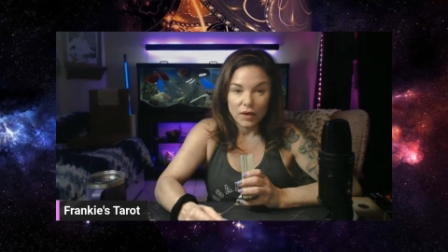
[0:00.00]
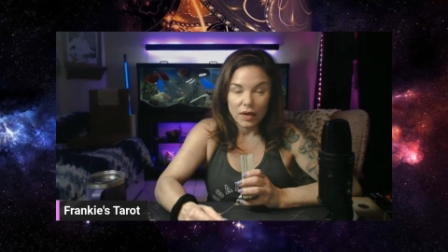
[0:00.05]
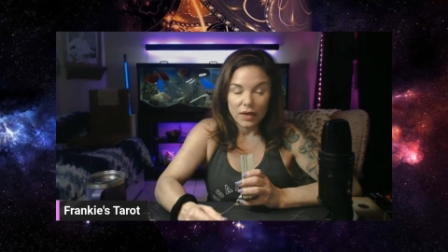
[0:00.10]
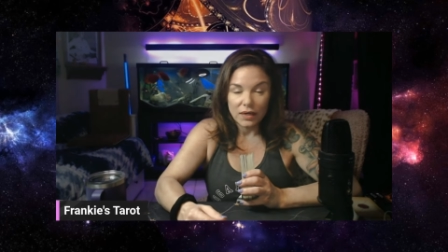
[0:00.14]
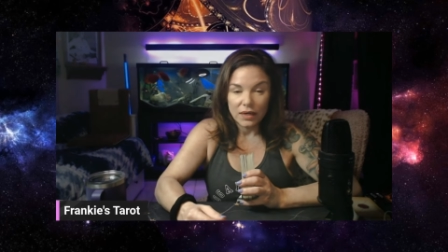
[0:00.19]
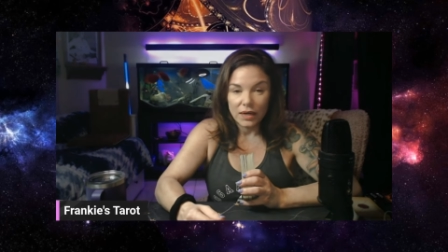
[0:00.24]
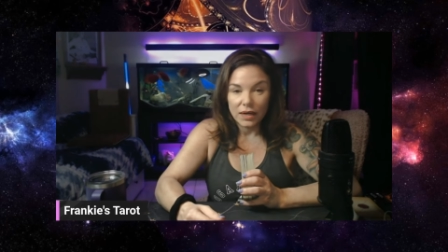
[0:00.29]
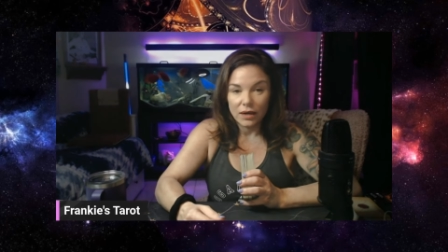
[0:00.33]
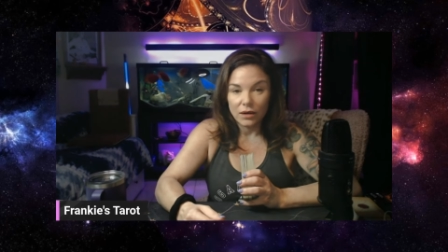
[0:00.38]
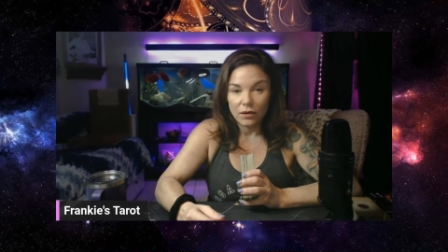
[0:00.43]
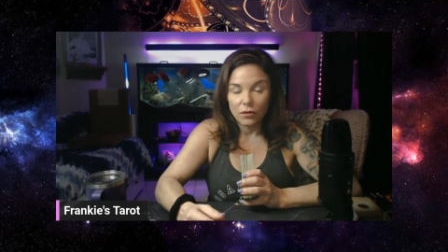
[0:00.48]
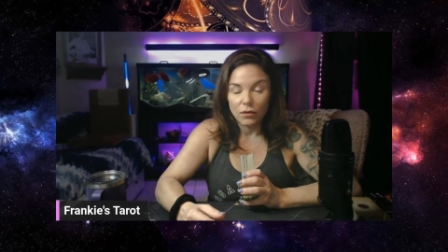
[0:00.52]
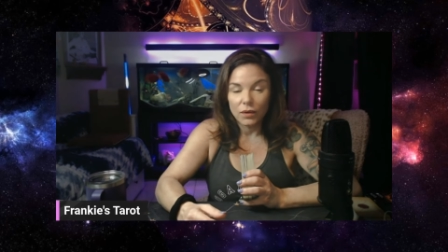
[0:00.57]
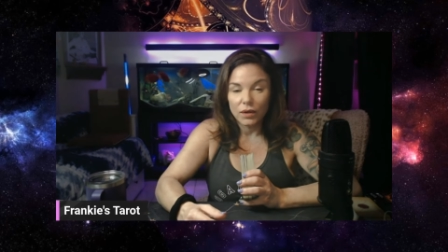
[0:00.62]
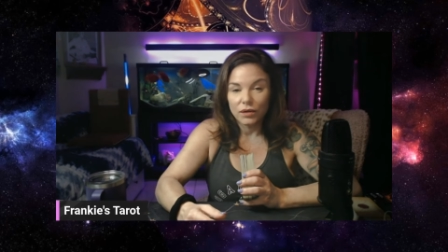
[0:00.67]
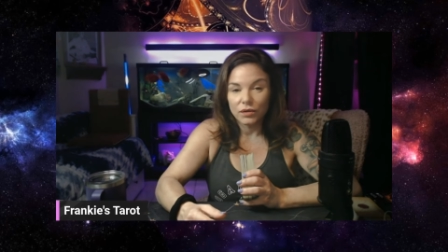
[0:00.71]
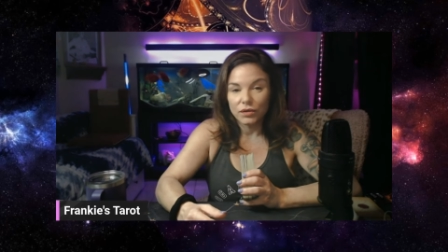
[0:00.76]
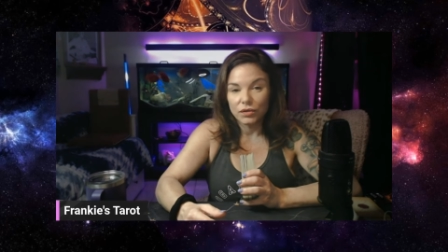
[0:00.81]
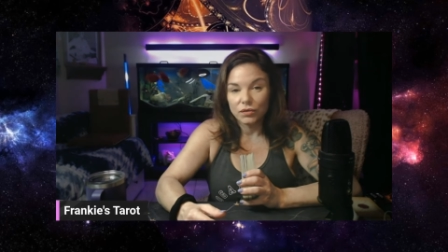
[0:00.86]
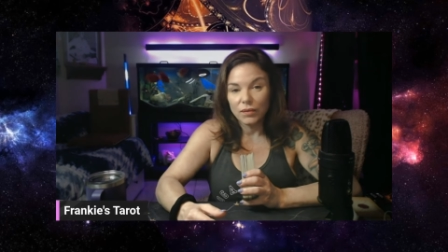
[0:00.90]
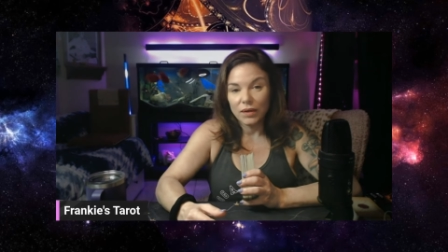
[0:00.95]
right now,
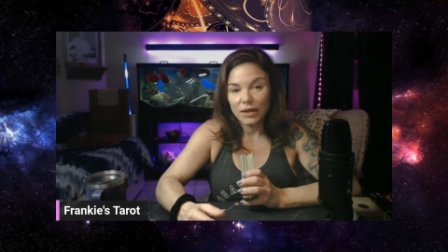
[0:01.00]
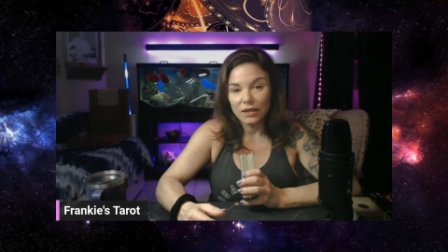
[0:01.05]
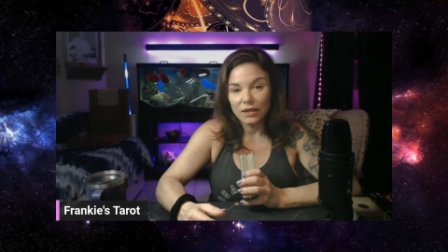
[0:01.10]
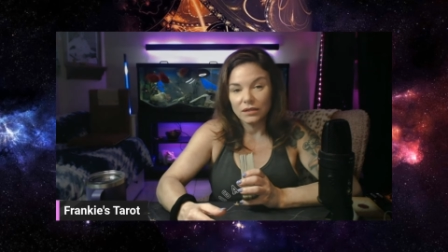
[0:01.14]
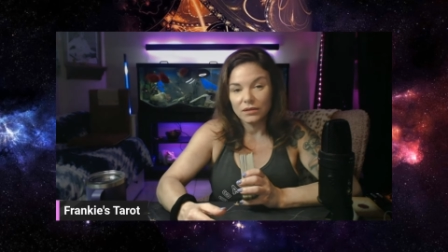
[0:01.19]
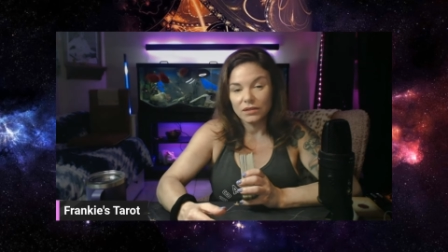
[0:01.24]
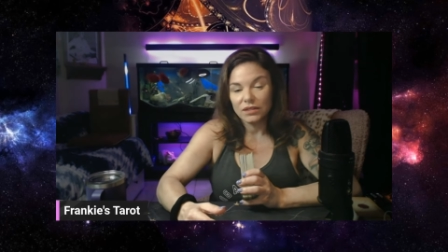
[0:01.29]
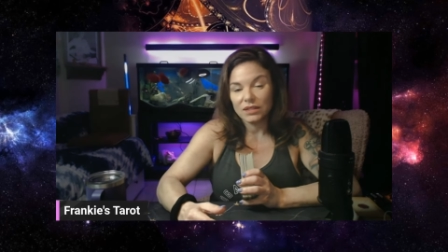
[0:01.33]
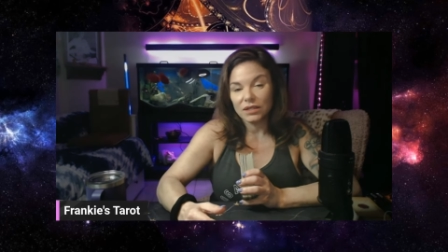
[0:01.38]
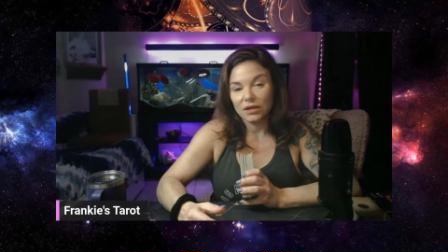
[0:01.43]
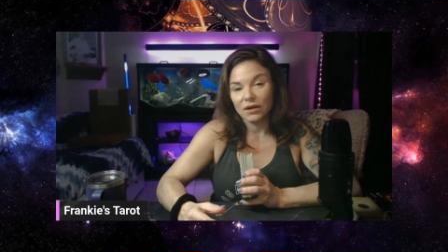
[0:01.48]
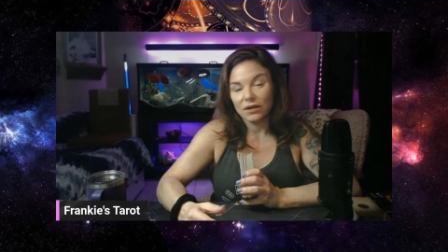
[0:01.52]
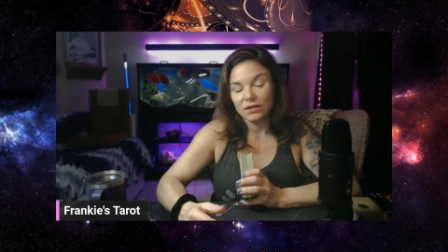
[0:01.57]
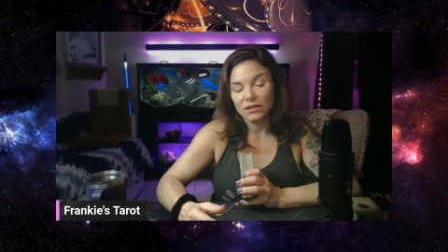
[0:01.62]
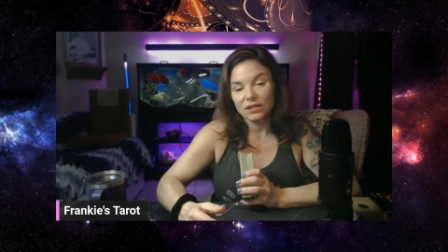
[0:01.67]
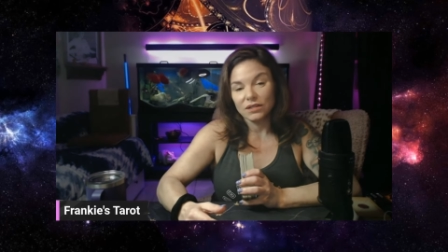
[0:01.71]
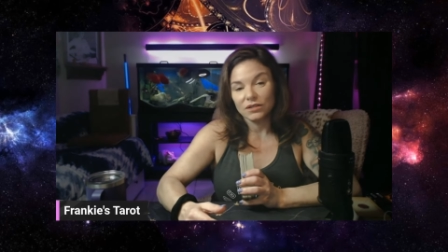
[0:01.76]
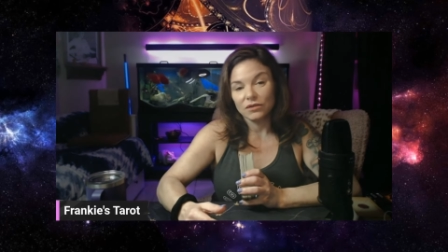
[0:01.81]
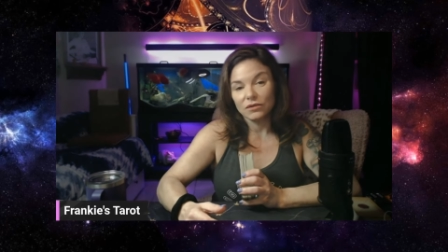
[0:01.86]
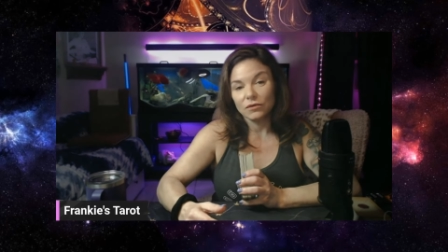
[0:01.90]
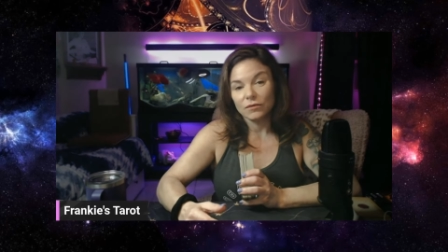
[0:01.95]
where you might start
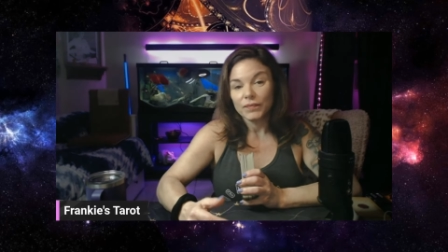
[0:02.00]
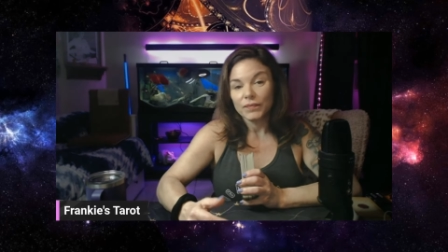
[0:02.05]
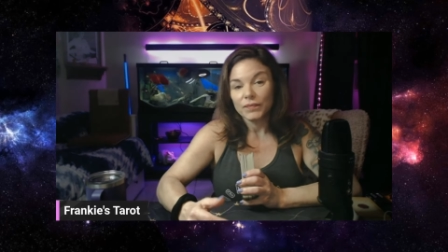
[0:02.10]
to